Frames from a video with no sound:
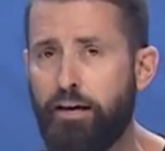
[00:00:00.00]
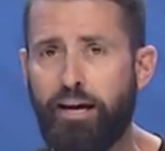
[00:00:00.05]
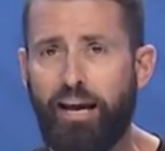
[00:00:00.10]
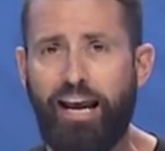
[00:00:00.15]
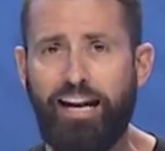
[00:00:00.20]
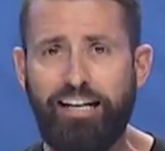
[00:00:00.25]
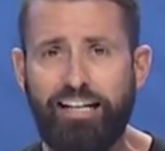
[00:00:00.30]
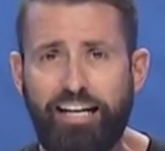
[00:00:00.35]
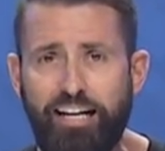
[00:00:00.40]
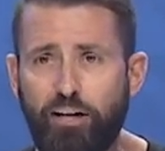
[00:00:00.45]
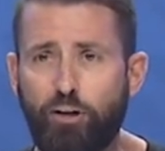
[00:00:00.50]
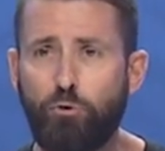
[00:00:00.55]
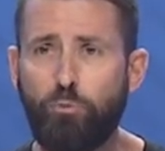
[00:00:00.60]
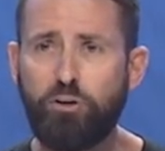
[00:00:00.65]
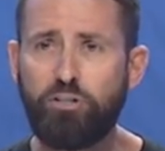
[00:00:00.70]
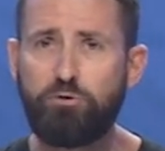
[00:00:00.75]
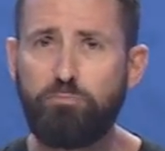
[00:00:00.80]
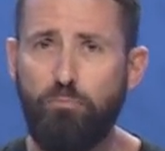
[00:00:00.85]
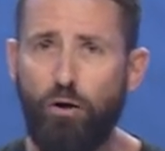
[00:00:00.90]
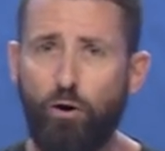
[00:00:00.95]
And here
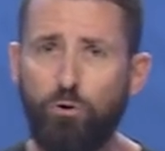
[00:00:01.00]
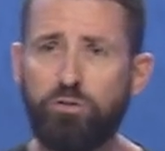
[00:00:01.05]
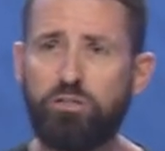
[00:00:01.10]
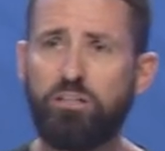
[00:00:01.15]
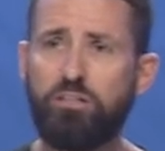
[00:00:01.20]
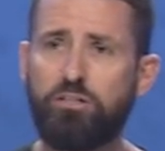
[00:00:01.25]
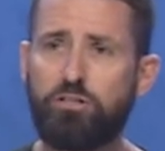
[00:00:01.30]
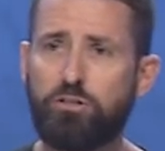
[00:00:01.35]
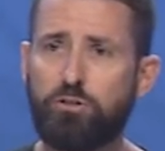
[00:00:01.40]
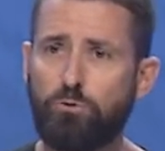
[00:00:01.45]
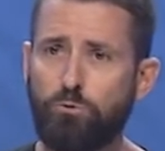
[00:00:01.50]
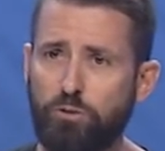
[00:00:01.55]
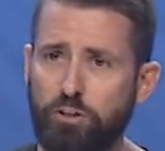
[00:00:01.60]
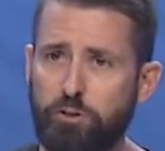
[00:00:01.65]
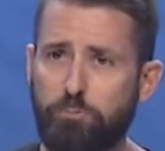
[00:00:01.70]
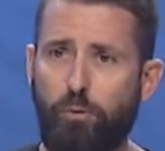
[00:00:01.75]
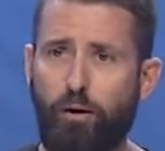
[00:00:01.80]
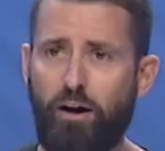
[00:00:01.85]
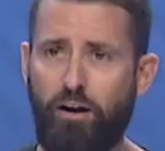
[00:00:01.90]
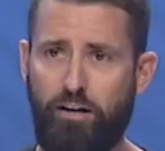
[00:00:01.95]
was Moses'
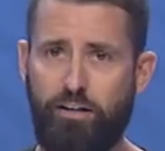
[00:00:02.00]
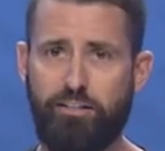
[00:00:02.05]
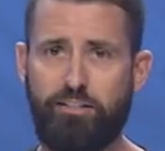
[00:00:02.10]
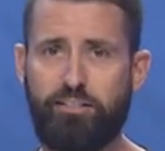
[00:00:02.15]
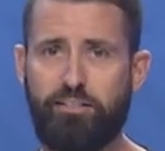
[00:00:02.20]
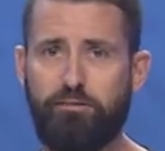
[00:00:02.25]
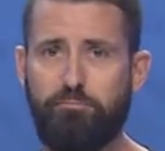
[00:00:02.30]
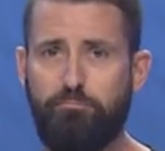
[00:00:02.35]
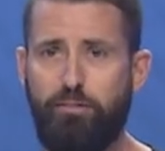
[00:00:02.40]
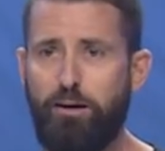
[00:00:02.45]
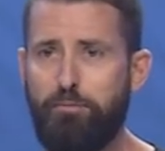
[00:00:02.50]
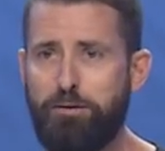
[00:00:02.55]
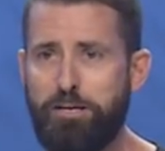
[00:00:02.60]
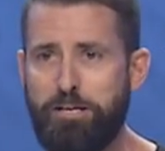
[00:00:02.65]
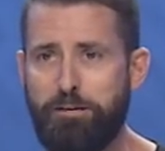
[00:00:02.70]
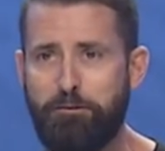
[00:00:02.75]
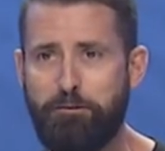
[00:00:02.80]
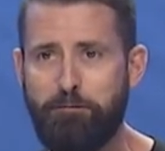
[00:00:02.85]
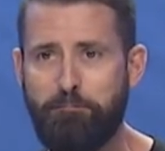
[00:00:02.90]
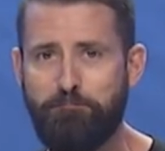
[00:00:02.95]
response.
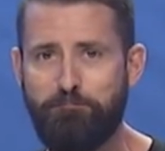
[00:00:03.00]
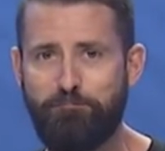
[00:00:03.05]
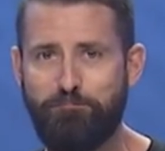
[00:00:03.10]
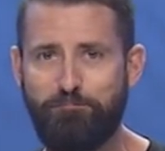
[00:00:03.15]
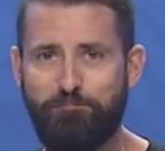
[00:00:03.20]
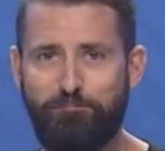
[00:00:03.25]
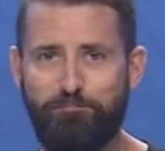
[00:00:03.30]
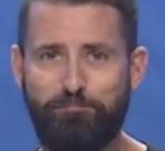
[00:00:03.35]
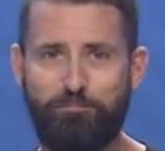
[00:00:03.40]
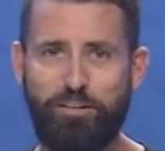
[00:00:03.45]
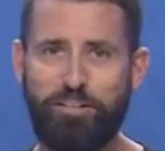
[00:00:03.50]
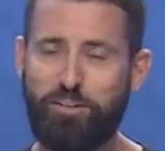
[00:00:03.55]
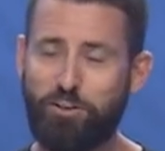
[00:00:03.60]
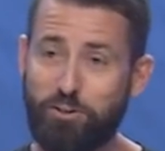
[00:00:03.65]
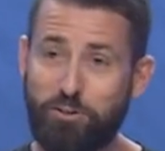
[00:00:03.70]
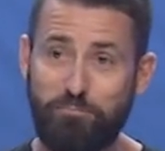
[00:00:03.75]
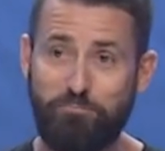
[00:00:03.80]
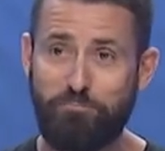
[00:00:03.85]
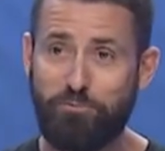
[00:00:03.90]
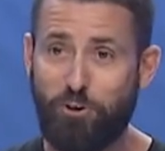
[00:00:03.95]
Maybe this
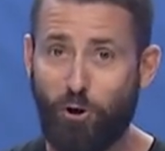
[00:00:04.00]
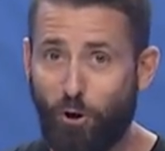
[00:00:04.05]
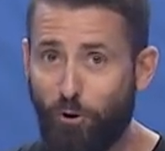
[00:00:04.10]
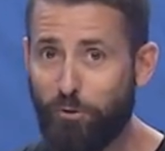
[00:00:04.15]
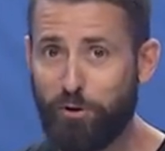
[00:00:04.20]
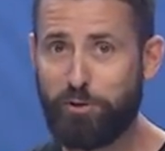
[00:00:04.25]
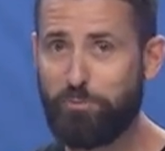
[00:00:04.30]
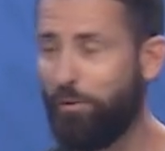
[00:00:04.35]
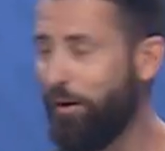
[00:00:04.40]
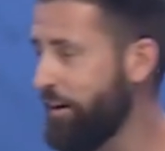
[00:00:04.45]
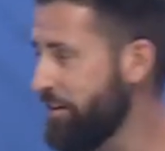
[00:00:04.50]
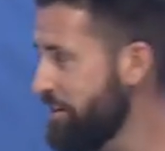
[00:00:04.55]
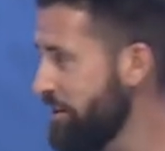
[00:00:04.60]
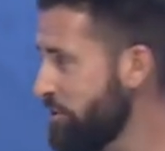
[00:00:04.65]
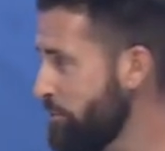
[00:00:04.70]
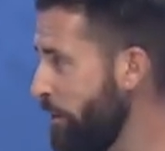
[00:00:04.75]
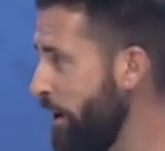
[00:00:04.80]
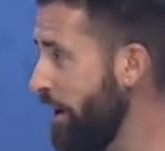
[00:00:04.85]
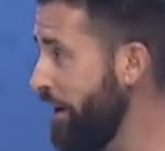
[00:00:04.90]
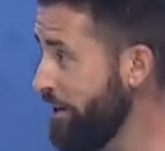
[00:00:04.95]
is your response
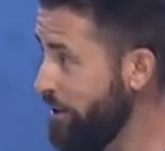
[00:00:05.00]
as well.